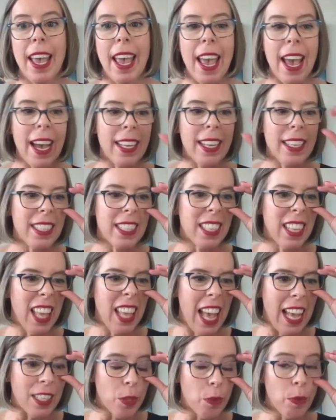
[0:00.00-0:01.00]
And
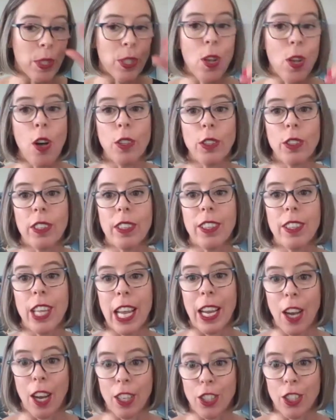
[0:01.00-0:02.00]
as a result,
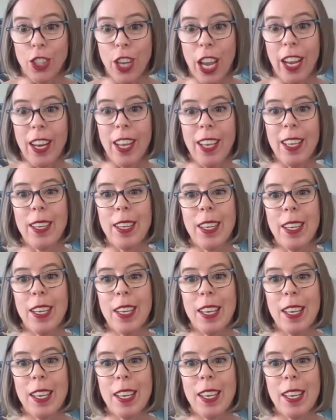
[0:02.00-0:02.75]
they got jaded.